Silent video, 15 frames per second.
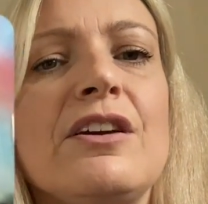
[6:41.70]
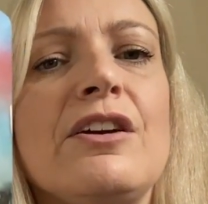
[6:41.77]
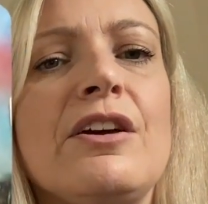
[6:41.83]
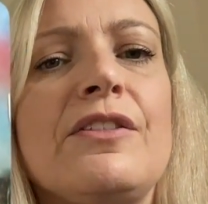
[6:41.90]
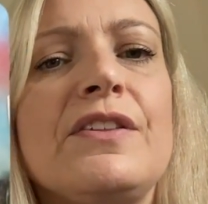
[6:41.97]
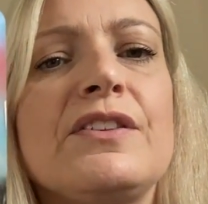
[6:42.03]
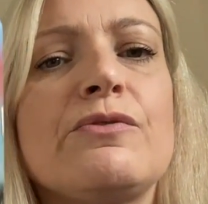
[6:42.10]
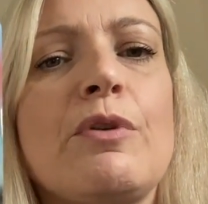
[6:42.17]

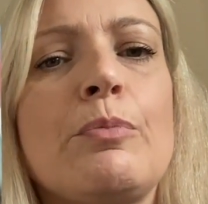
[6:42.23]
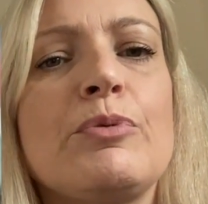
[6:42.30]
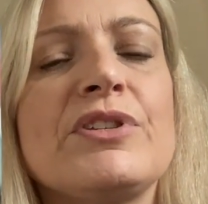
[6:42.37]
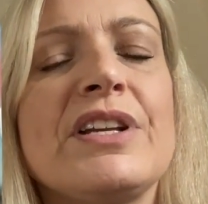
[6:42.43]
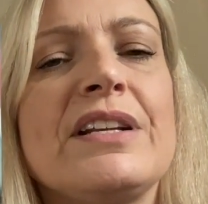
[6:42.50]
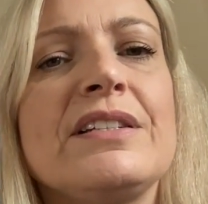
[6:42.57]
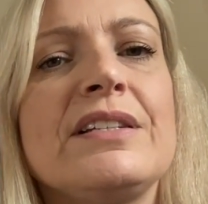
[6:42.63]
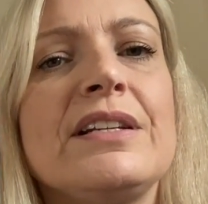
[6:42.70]
Earth is
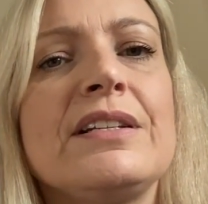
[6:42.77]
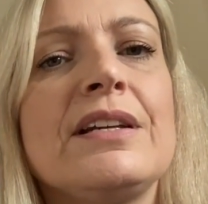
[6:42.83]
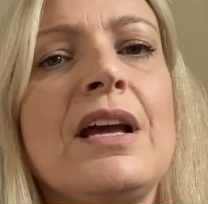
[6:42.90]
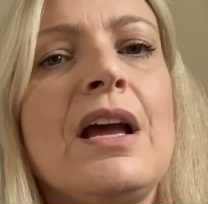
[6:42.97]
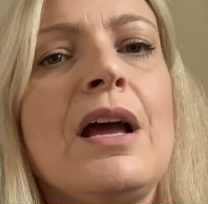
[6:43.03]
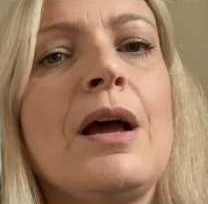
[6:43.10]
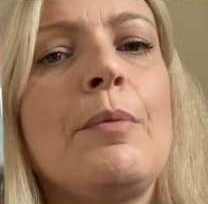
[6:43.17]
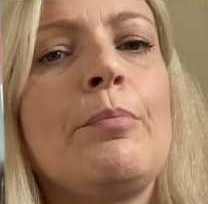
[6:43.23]
represented
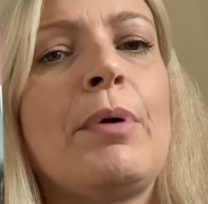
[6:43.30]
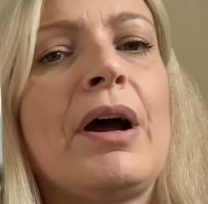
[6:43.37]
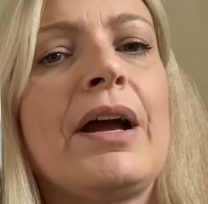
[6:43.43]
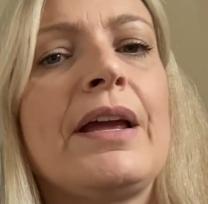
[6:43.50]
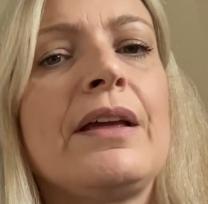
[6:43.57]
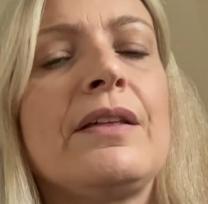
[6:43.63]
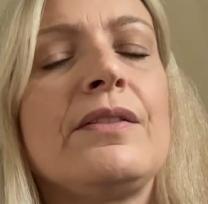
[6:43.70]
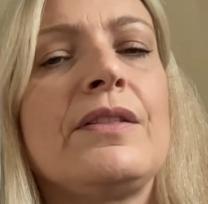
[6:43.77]

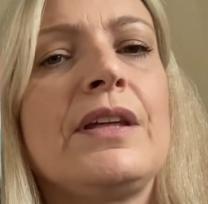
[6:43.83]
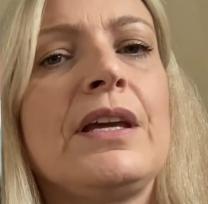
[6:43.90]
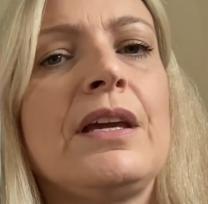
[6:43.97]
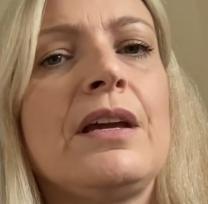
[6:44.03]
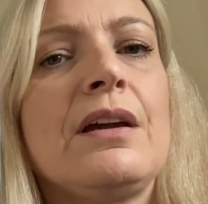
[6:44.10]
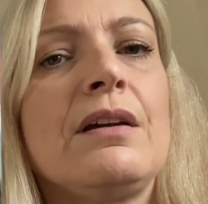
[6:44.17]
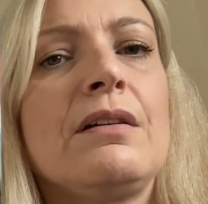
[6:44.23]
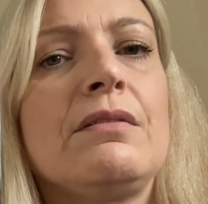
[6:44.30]
by
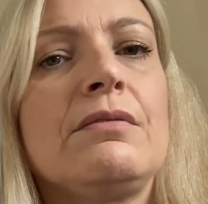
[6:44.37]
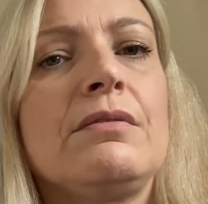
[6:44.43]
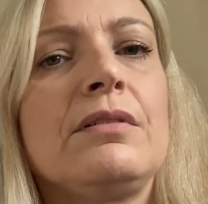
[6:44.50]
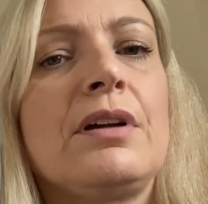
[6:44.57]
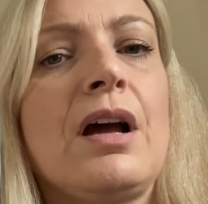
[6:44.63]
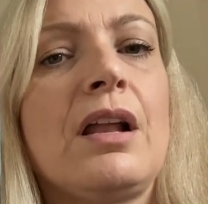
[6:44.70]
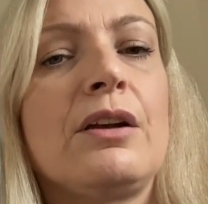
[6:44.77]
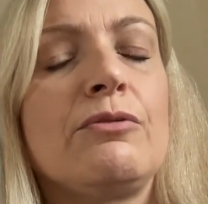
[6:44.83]
the
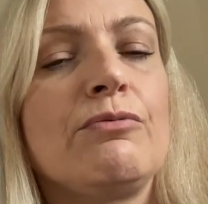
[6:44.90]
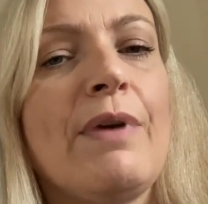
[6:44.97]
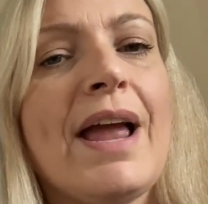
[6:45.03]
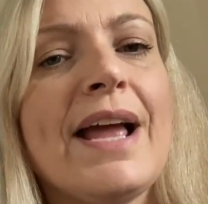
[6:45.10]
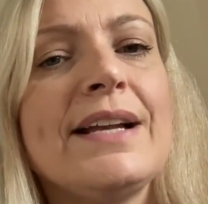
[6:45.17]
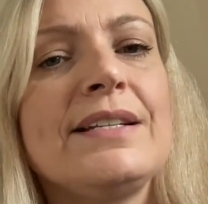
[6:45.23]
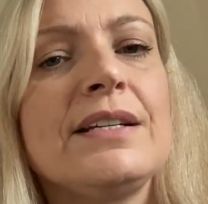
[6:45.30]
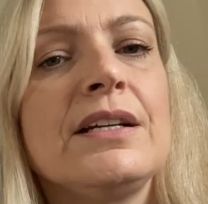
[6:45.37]
color
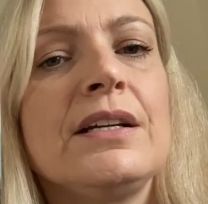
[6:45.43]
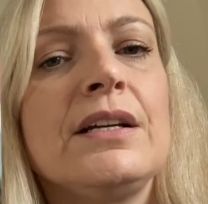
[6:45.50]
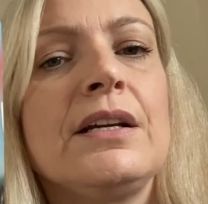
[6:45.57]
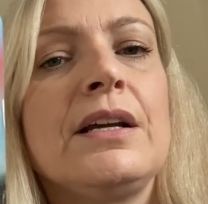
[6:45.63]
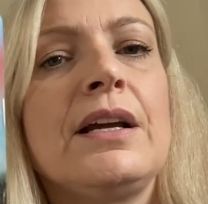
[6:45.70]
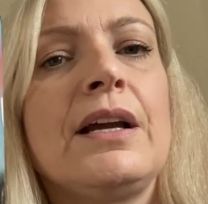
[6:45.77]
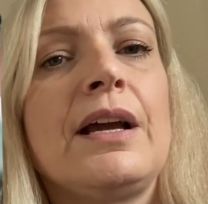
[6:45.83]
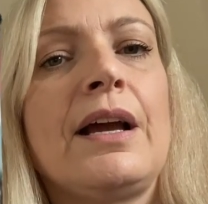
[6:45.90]
red,
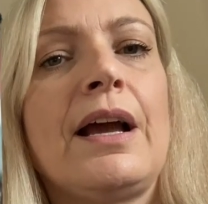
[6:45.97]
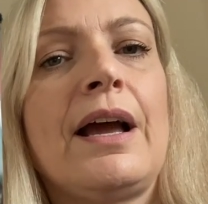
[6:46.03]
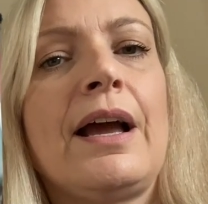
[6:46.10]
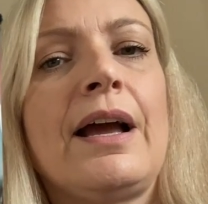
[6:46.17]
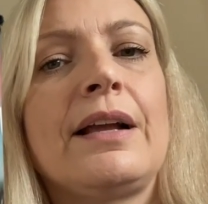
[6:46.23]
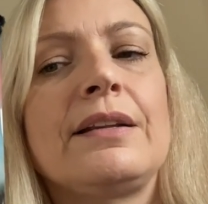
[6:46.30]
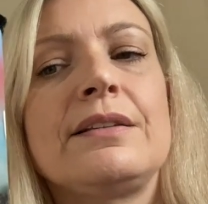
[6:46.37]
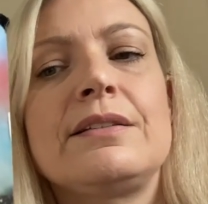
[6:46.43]

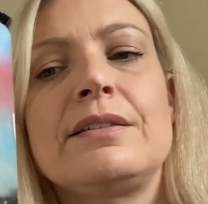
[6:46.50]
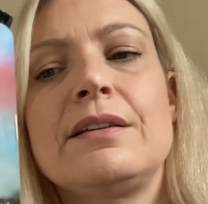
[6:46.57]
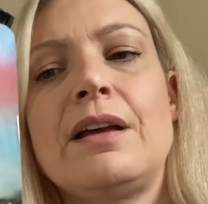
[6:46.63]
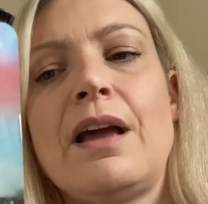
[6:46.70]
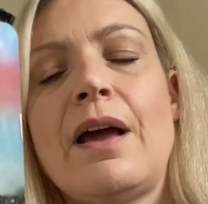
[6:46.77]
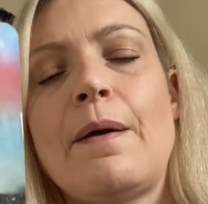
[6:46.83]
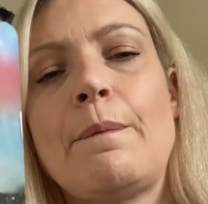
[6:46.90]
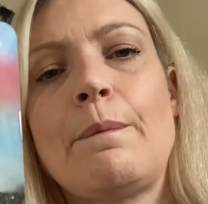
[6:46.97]
and
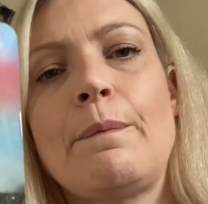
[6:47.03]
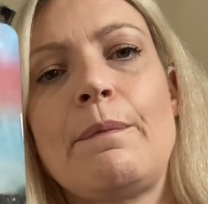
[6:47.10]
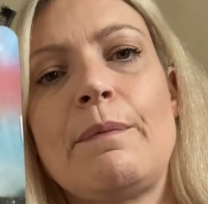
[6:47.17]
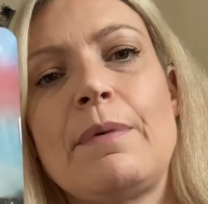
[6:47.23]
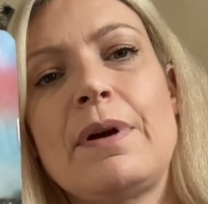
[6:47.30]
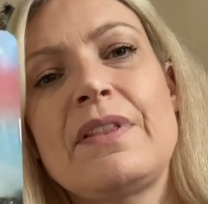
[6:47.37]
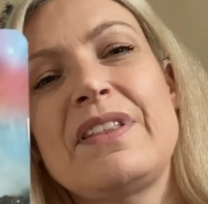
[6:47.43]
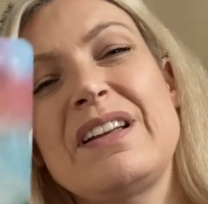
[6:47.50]

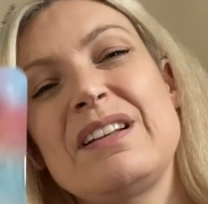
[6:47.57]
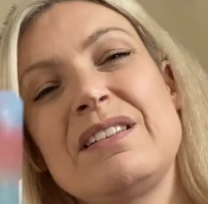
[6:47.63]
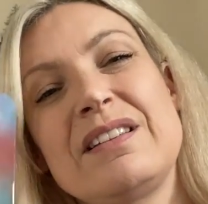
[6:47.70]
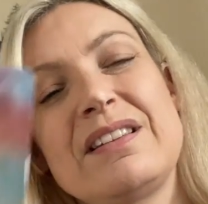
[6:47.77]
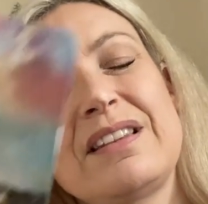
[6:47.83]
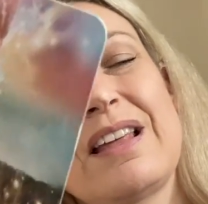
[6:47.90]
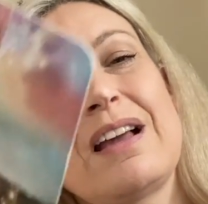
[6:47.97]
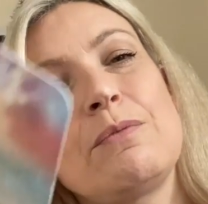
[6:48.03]

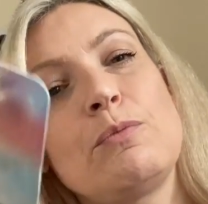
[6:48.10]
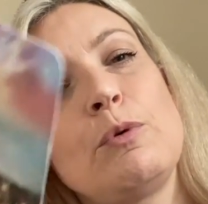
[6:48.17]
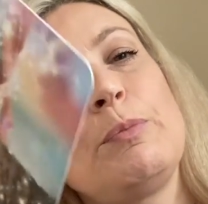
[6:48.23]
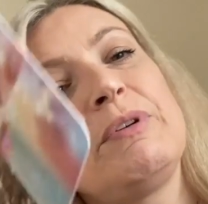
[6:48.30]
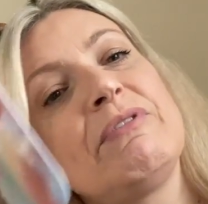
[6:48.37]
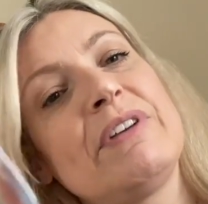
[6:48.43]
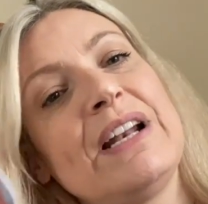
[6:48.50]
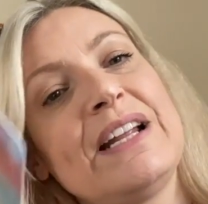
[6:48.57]
that will
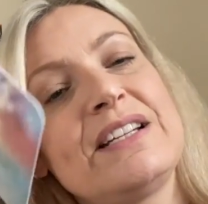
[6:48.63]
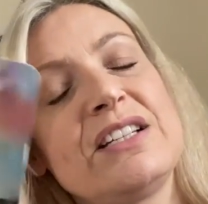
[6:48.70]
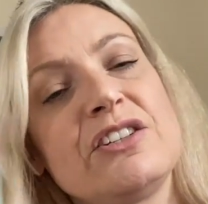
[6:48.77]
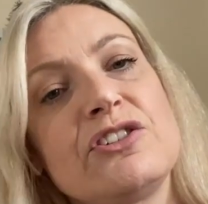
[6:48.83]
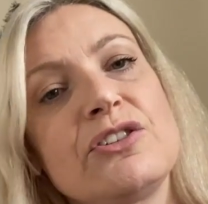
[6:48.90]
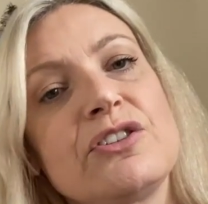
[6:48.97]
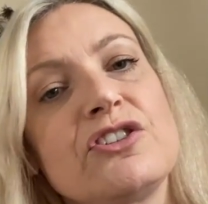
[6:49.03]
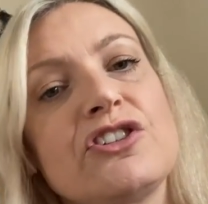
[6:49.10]
be relating
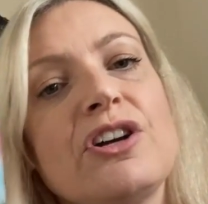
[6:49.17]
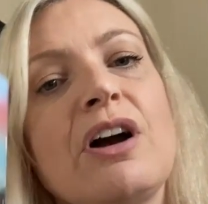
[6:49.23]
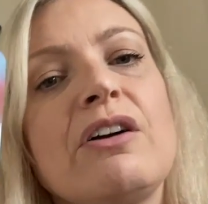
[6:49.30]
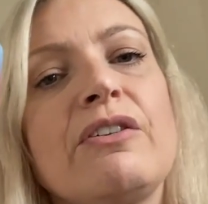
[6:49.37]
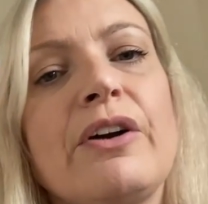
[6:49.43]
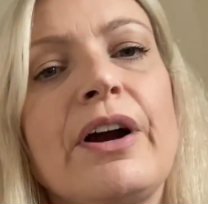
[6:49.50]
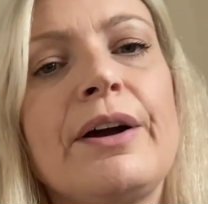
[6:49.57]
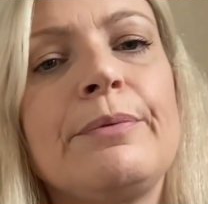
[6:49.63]
to the
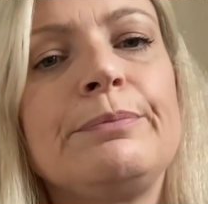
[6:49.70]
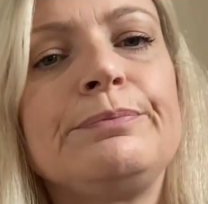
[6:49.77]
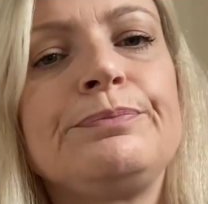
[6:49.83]
chakra.